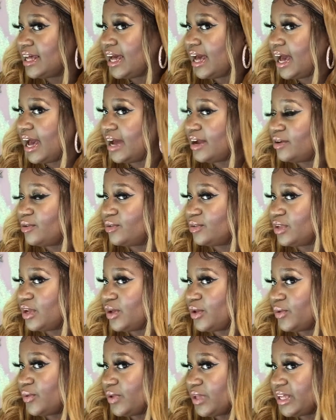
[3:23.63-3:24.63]
I don't
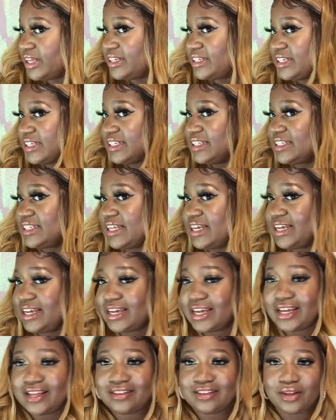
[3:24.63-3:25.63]
know. It's
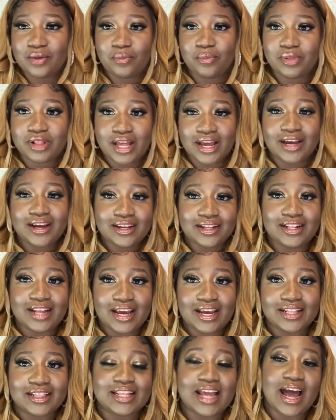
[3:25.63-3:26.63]
a blonde
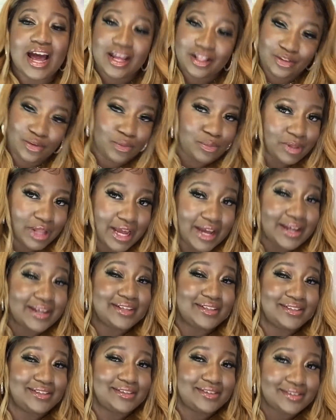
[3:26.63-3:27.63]
that, now I do
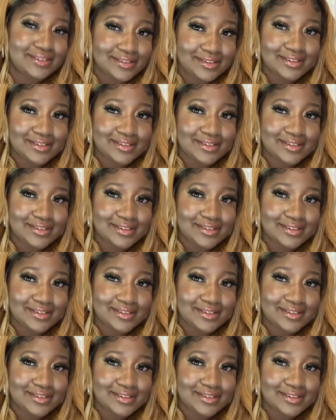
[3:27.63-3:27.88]
blondes.